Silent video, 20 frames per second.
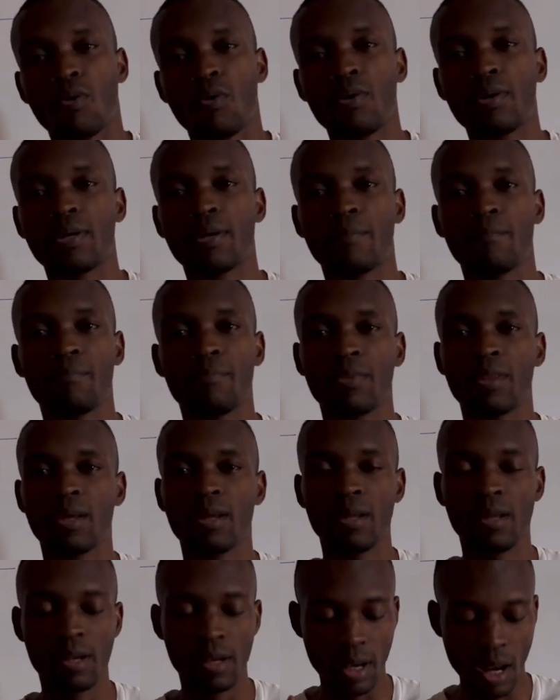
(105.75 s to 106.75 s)
Okay,
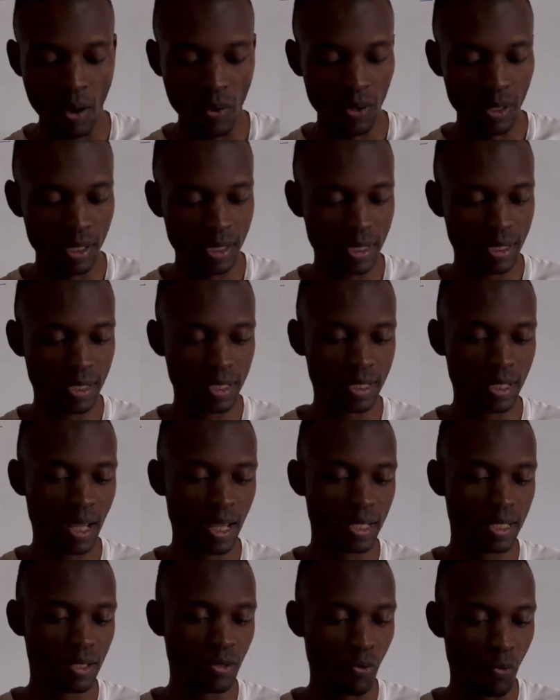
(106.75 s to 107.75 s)
now let's
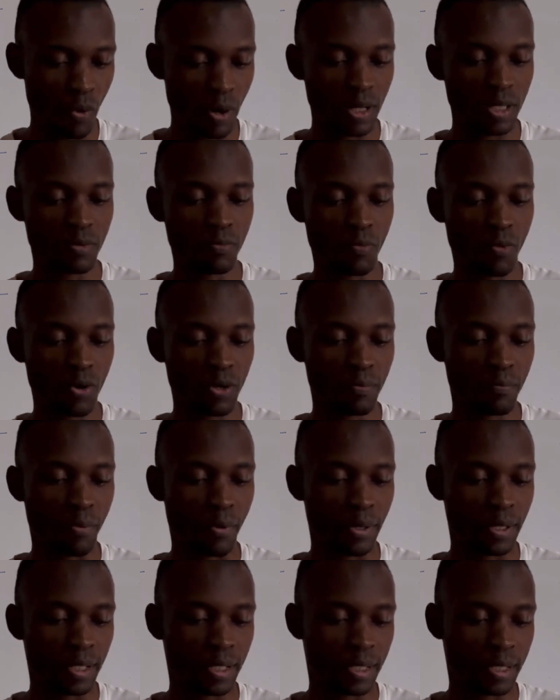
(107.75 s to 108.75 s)
discuss what is more
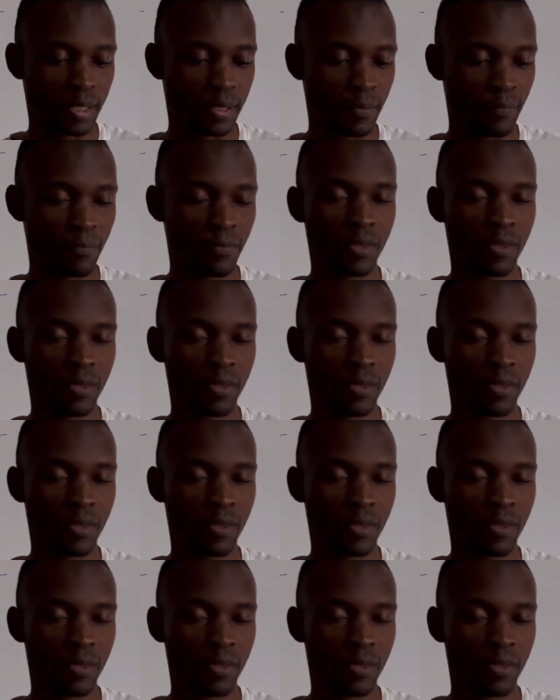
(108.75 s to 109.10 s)
important.